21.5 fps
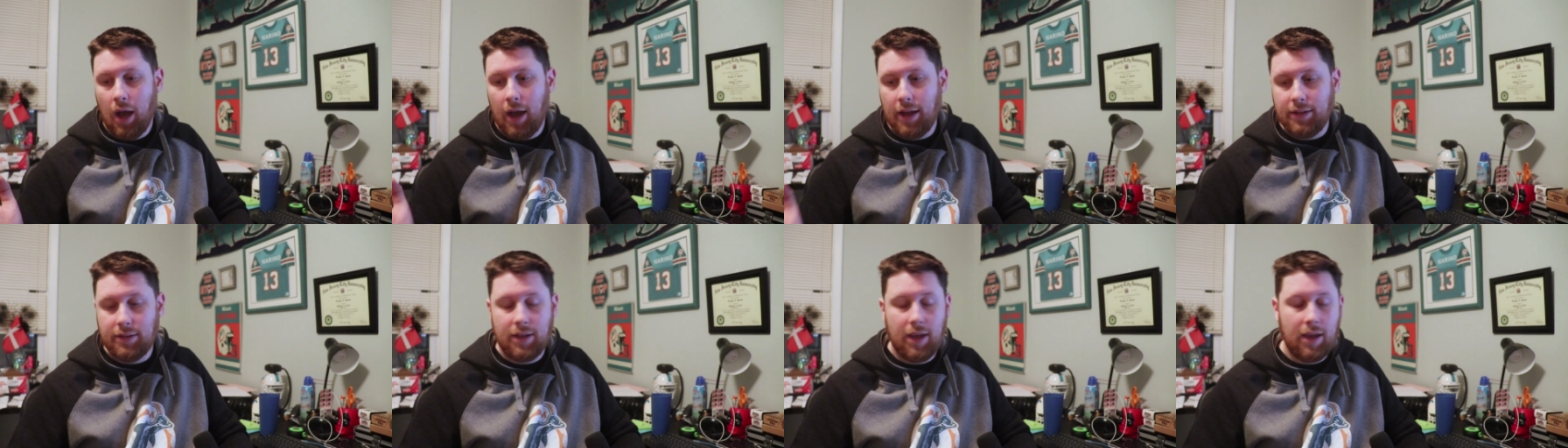
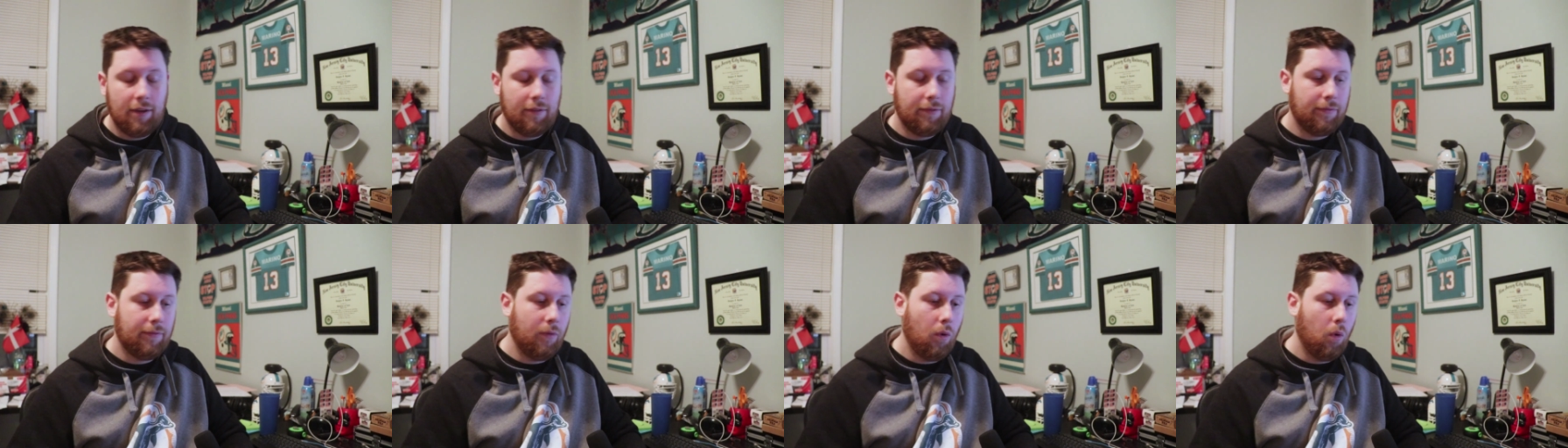
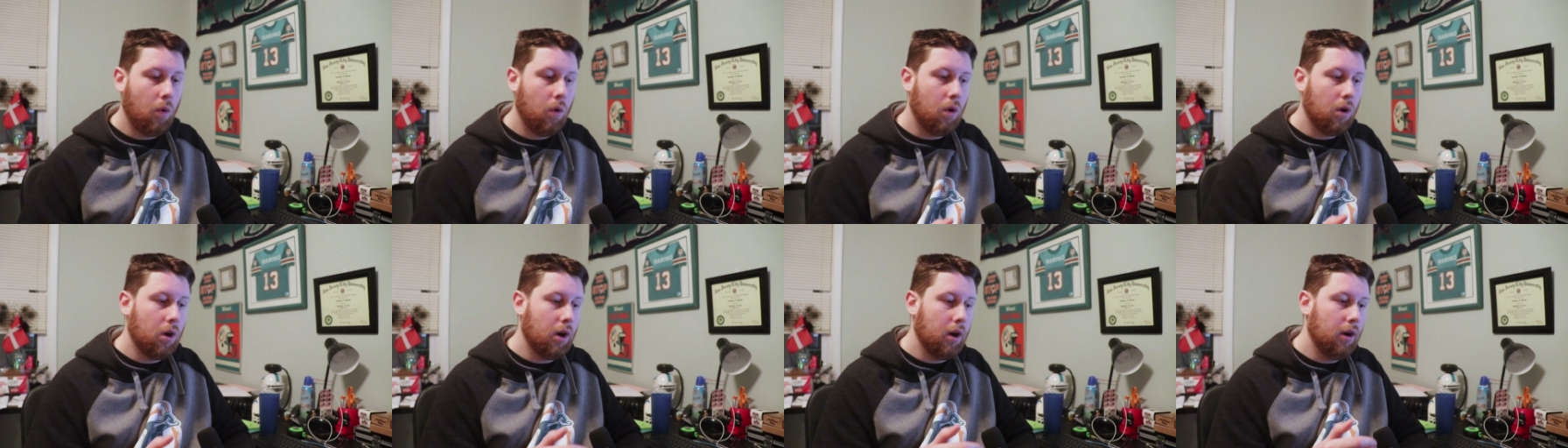Isaiah
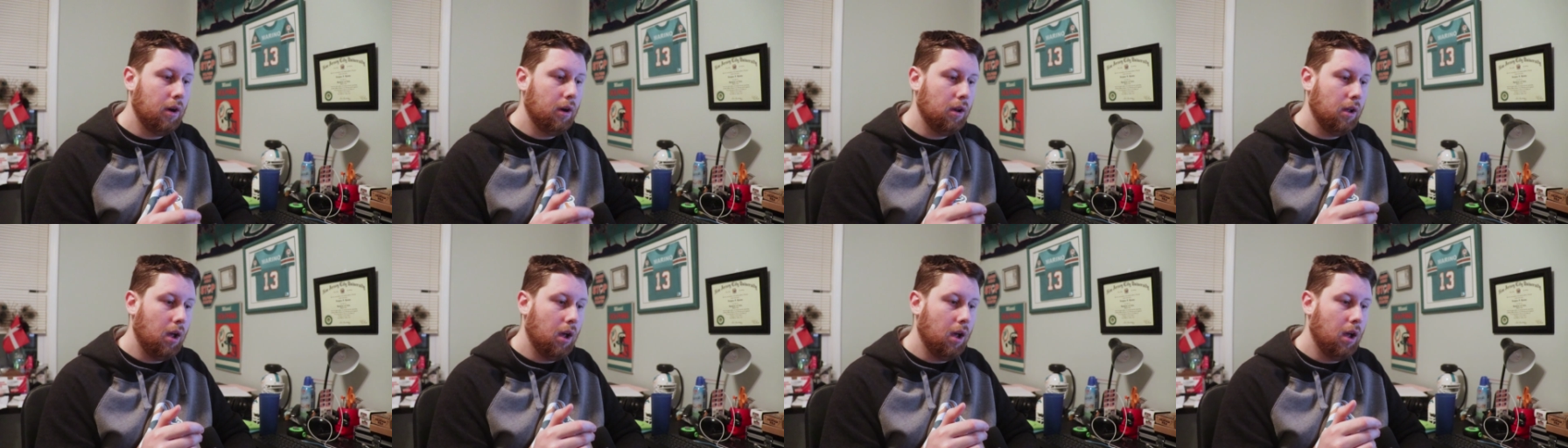
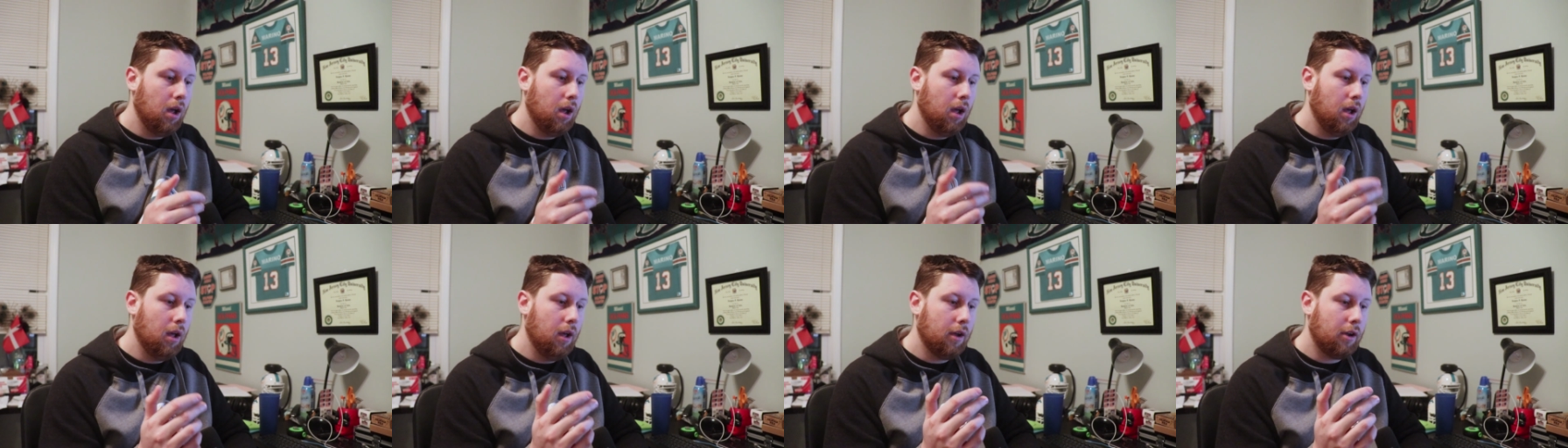Ford,
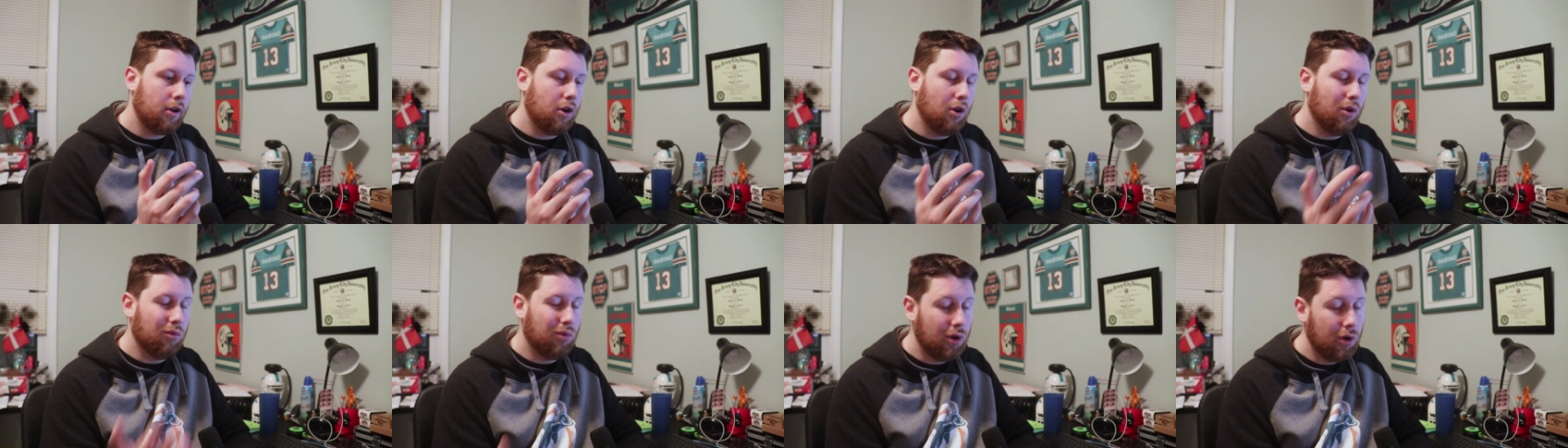uh,
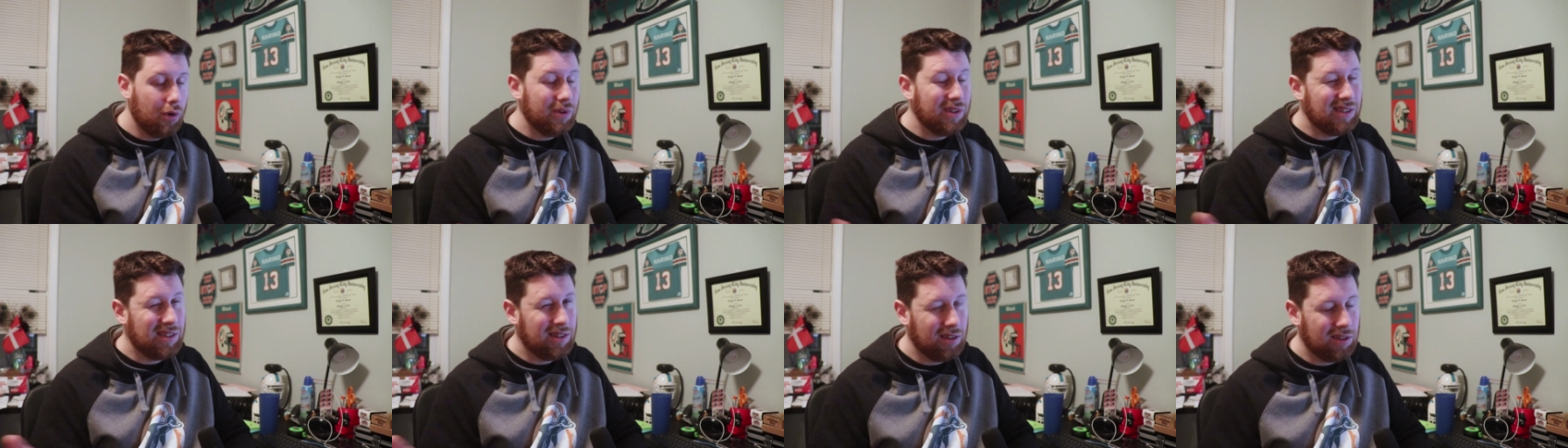
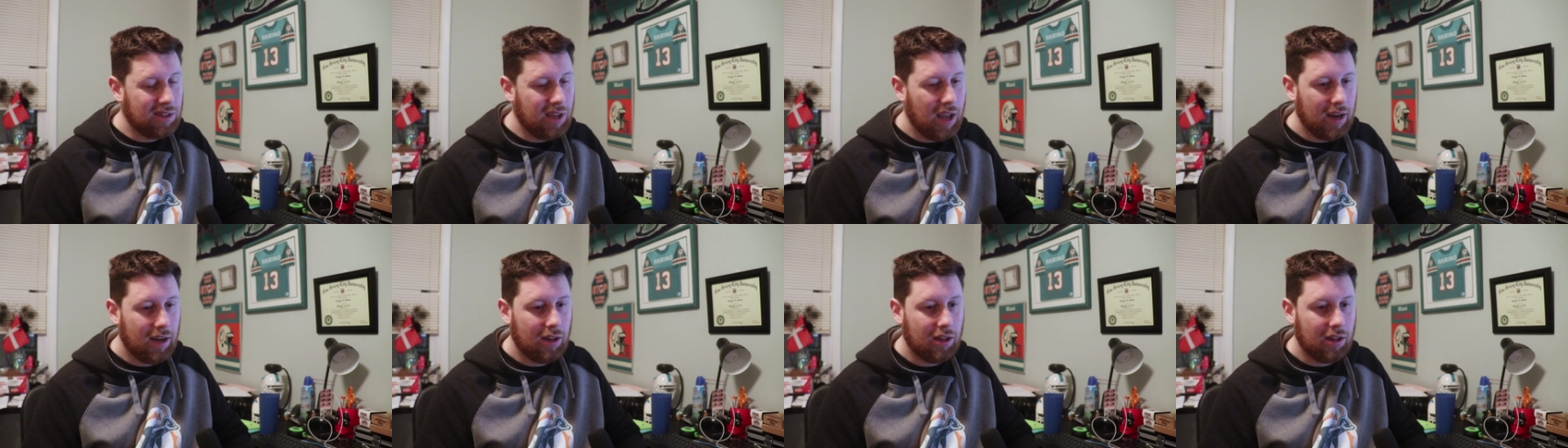Carew is still
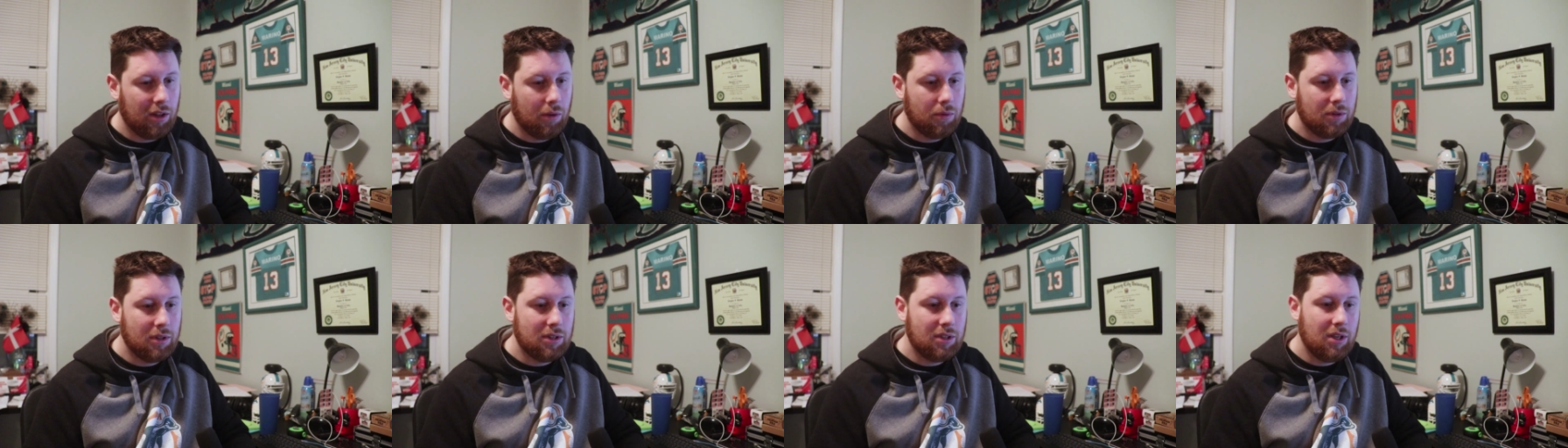
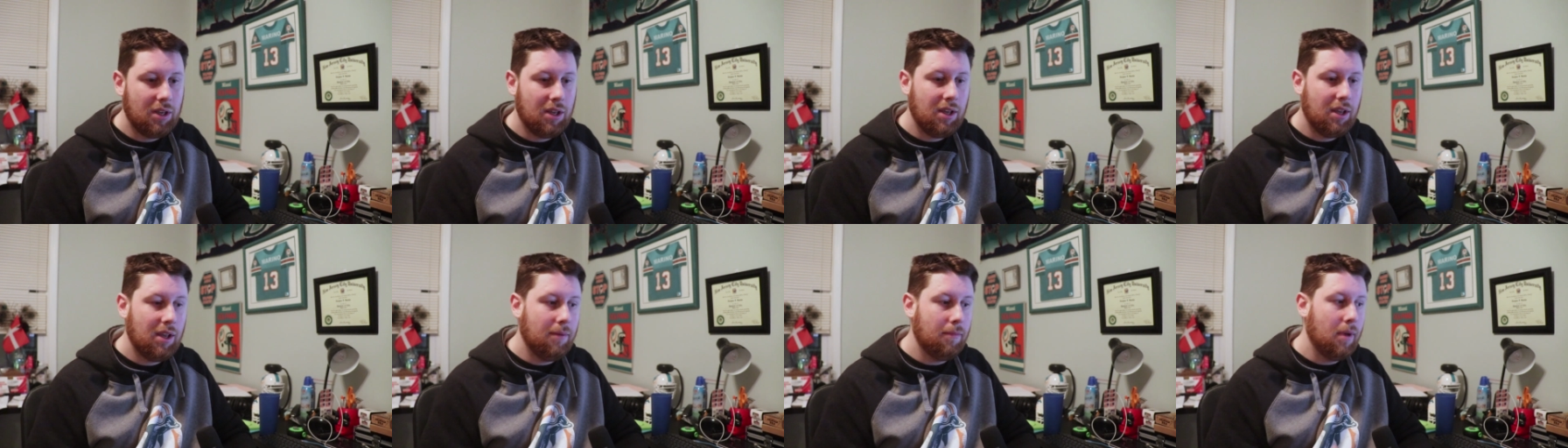technically with the
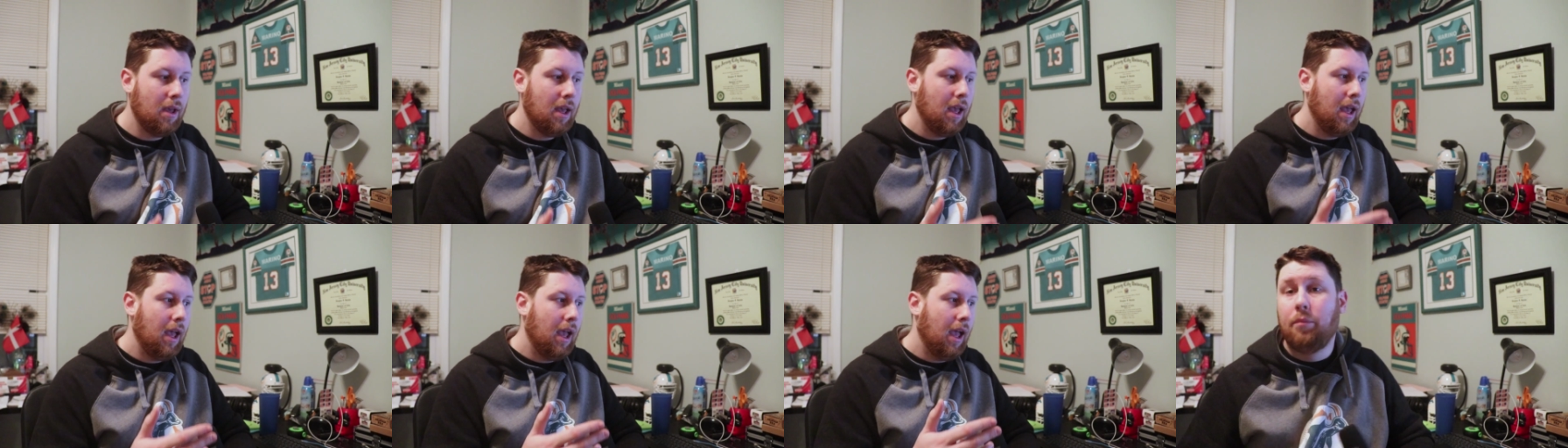team,
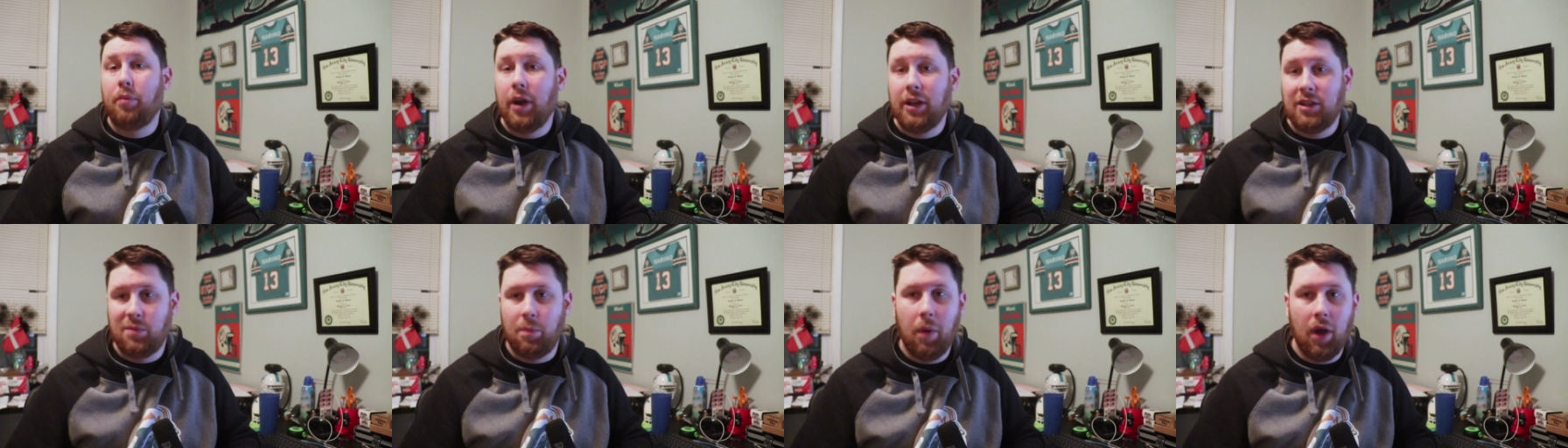and
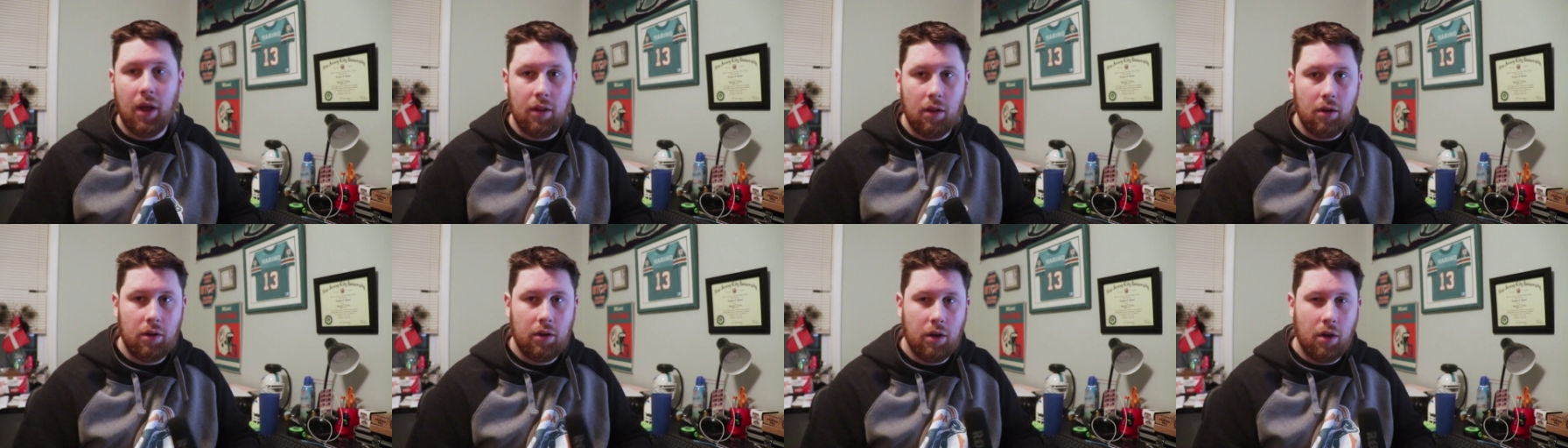Bryce
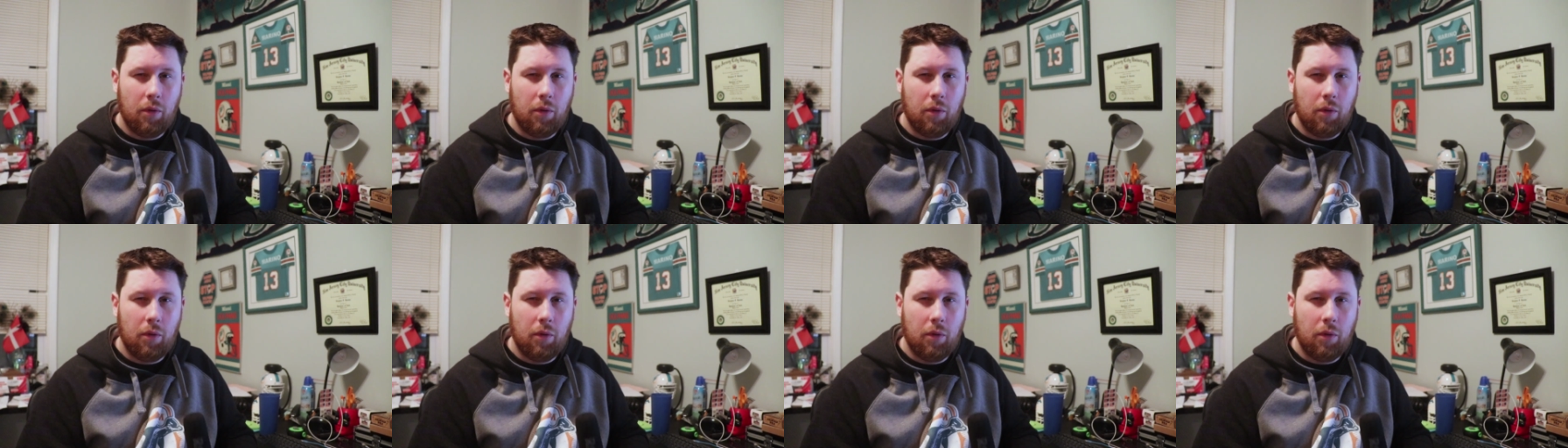Butler.